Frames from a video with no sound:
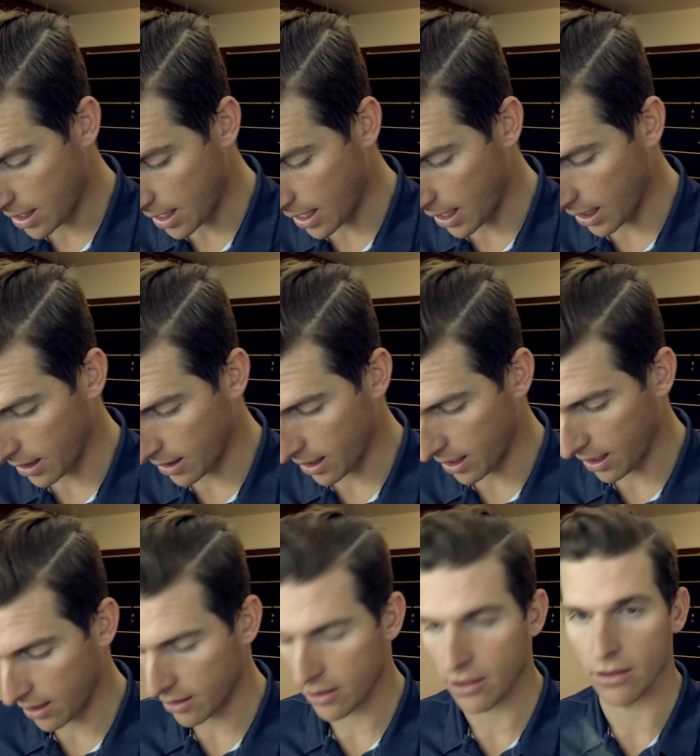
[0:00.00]
And
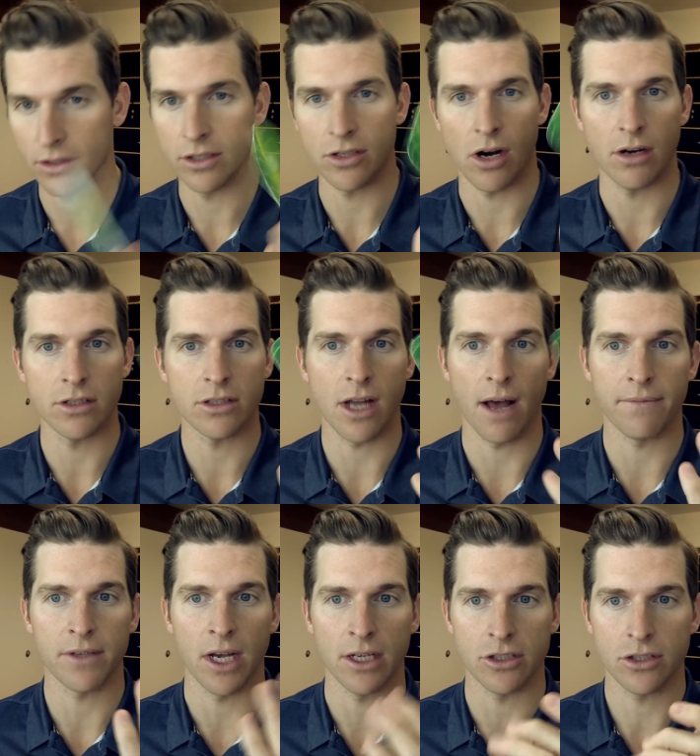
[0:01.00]
then here's our
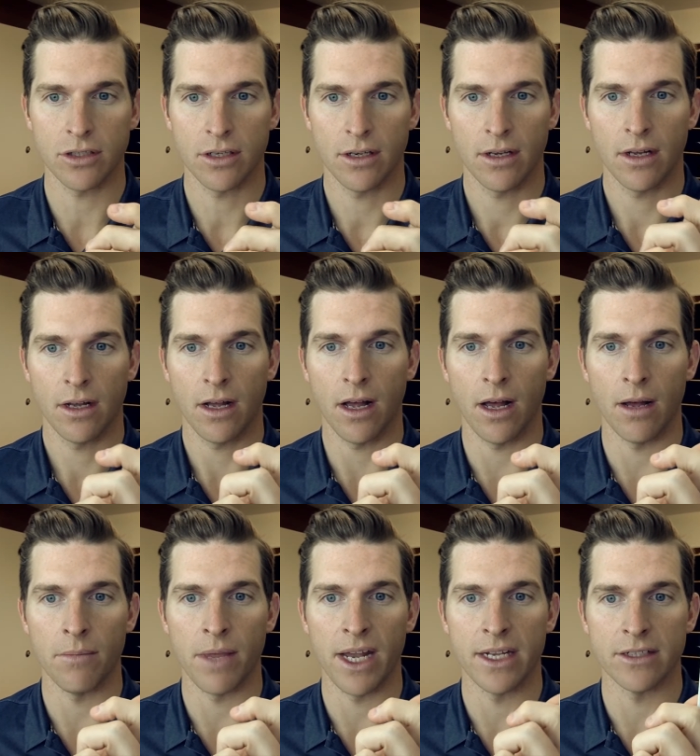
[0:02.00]
soft touch.
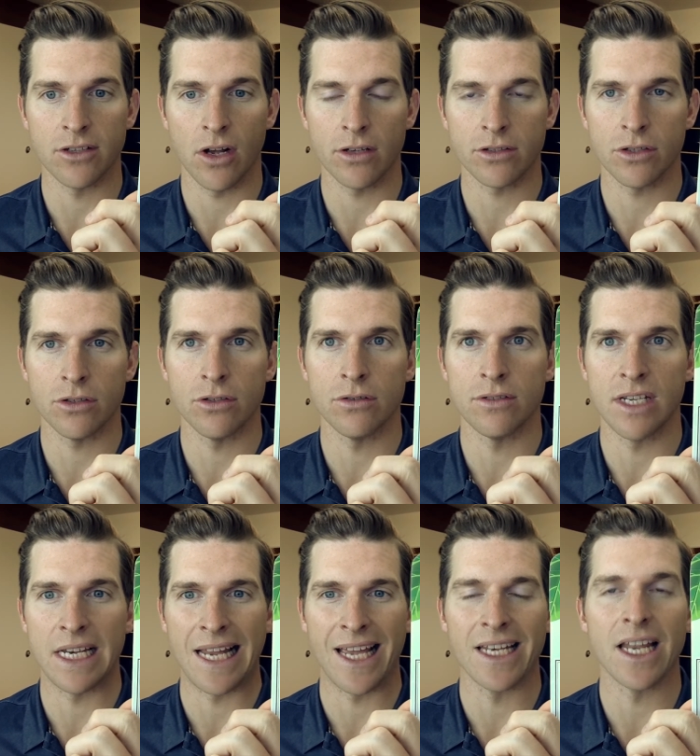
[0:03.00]
That is also
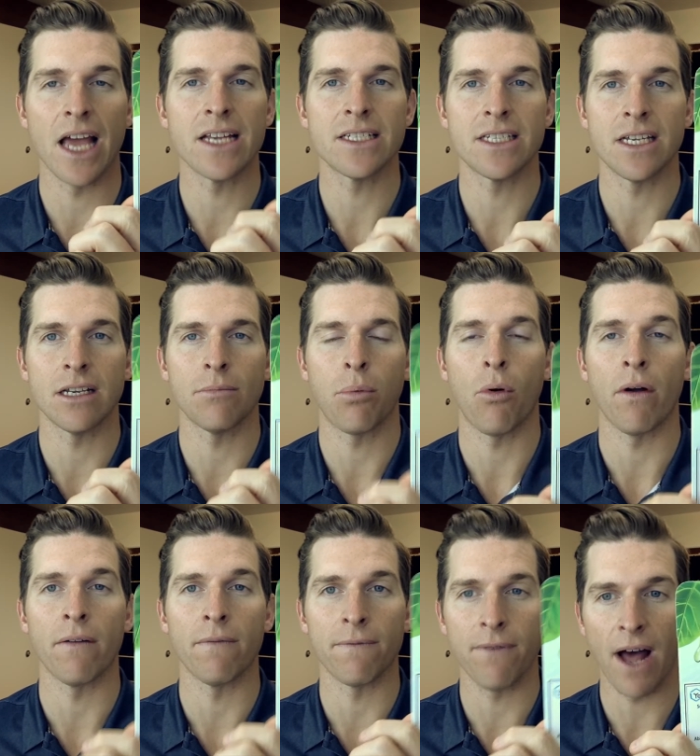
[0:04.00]
using a
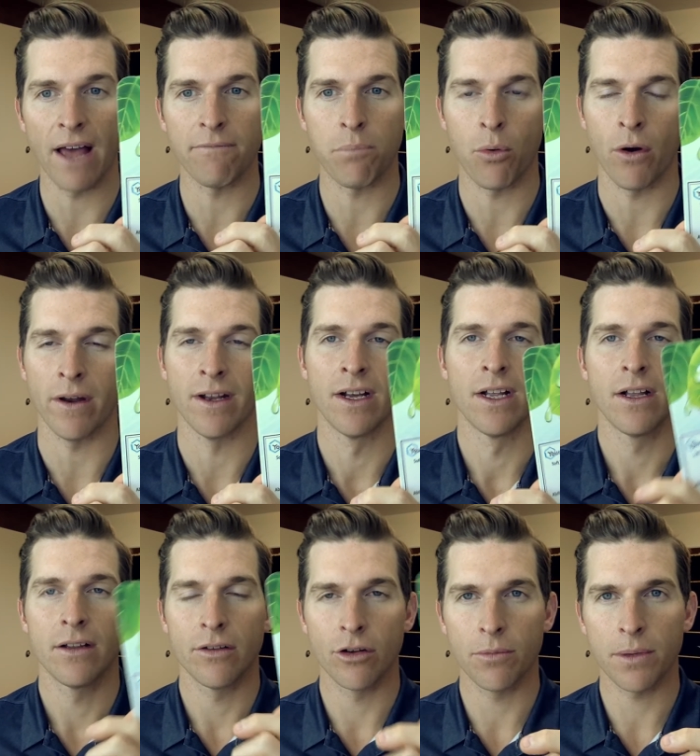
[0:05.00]
19.5 point.
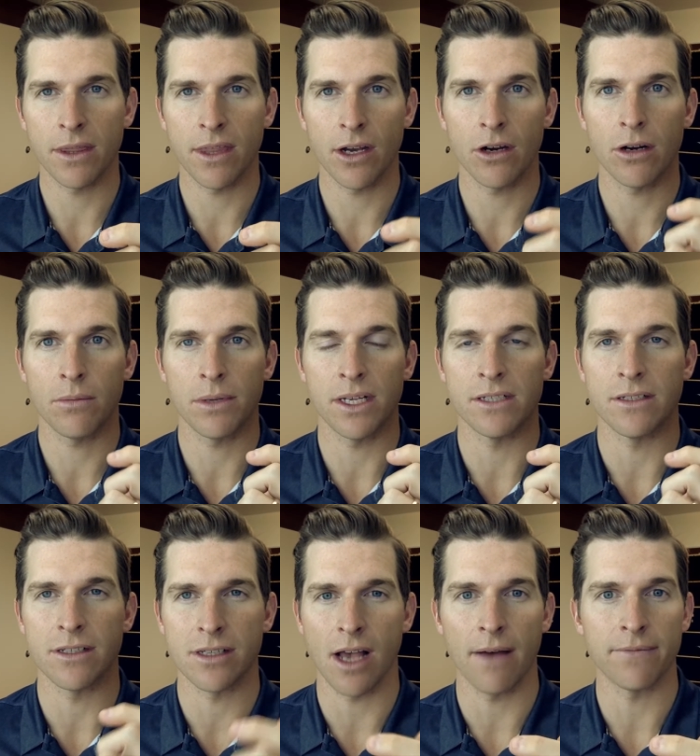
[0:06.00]
A little bit thicker because the
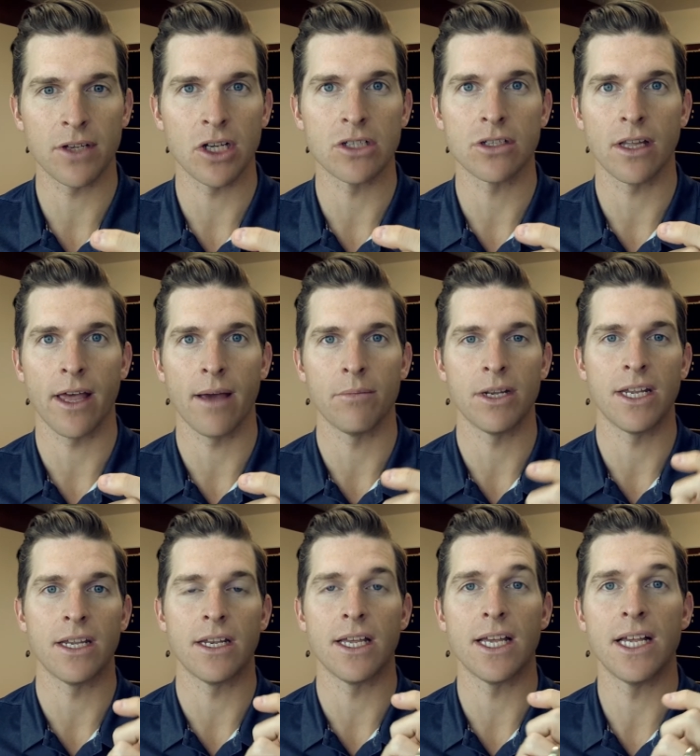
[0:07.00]
soft touch
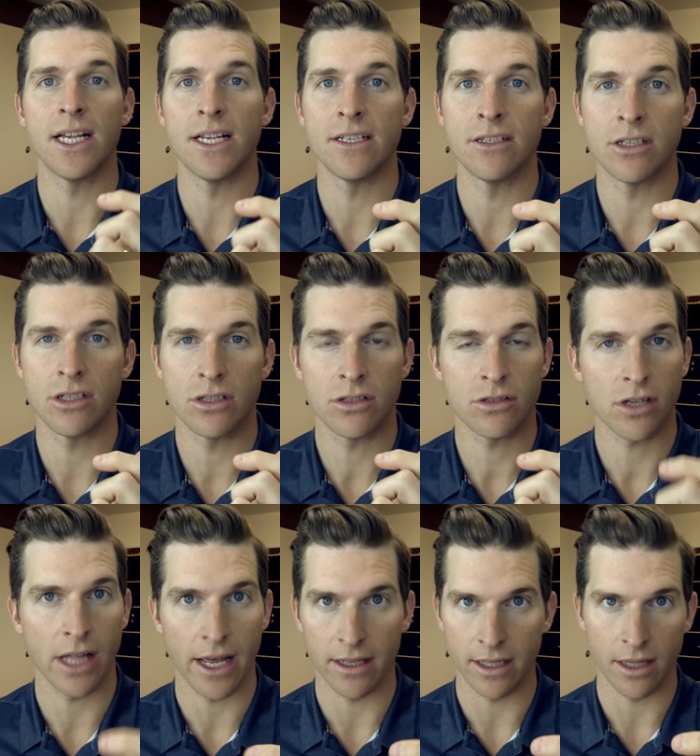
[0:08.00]
laminate is
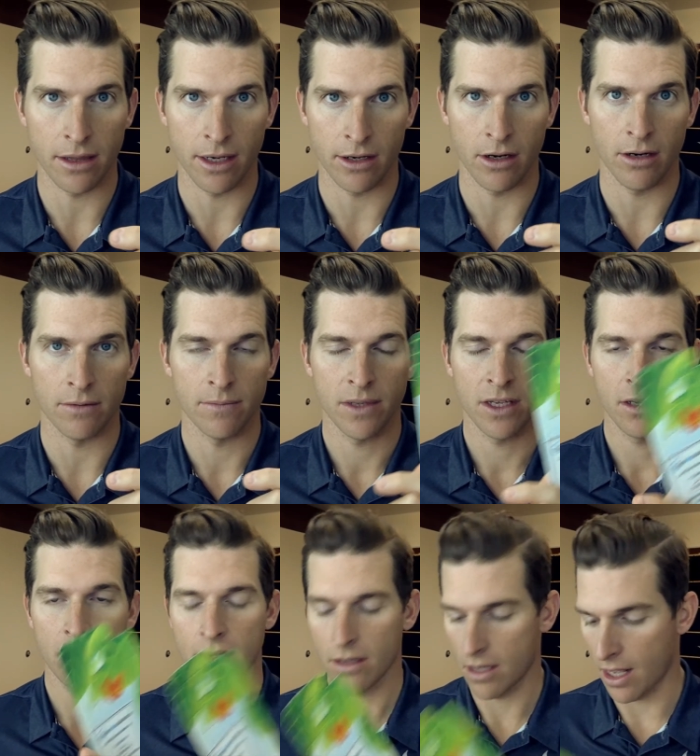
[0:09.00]
slightly thicker.
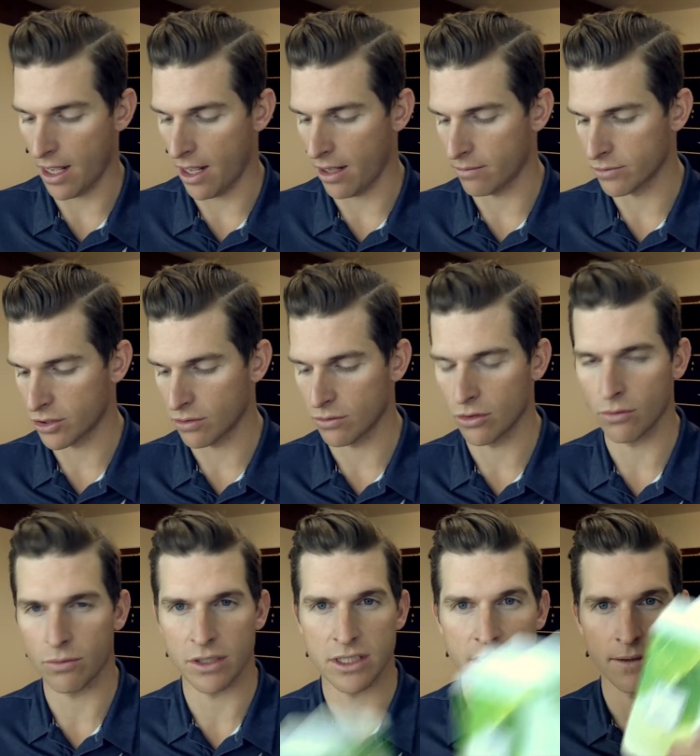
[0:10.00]
So you'll
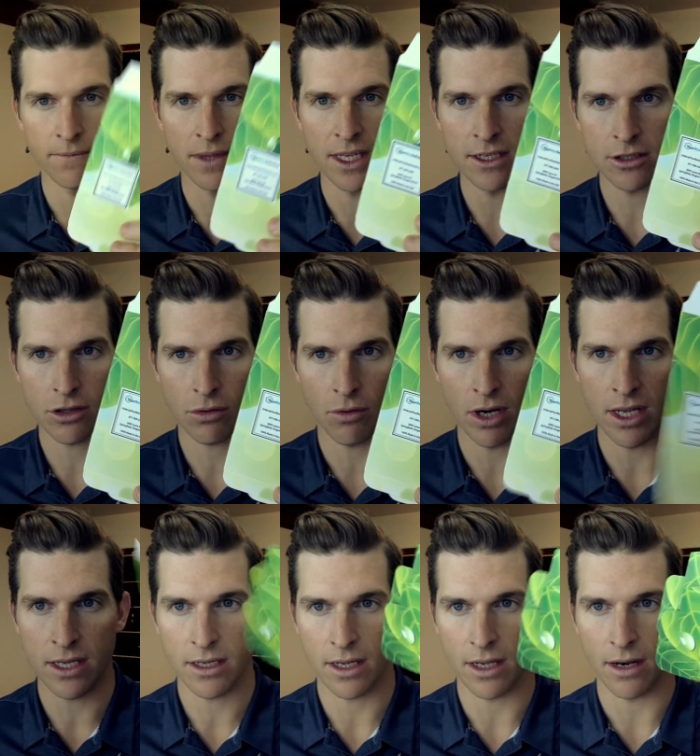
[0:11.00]
receive these
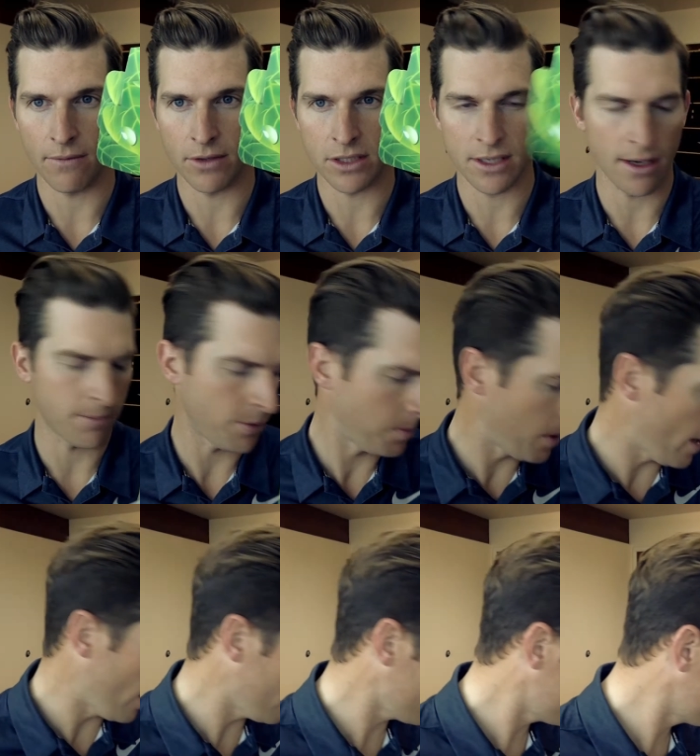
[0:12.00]
three in every sample
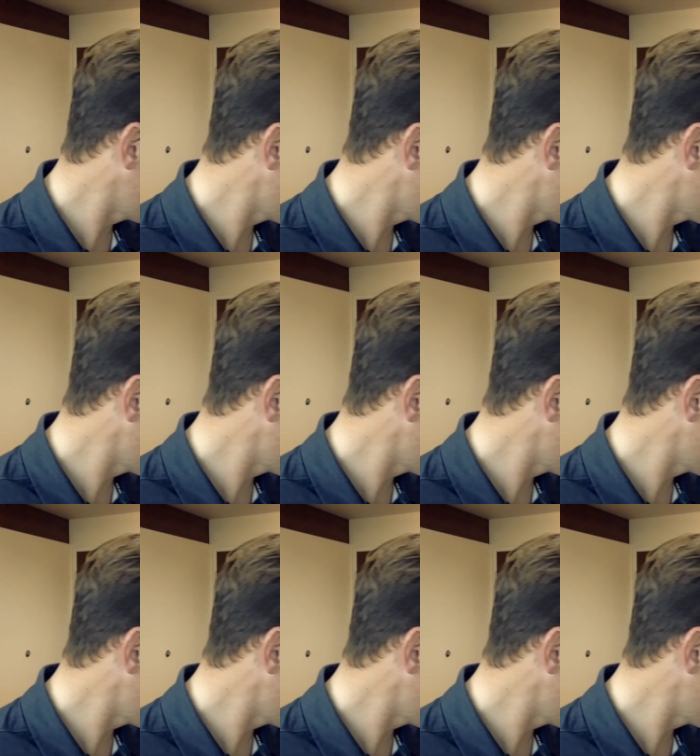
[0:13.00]
pack.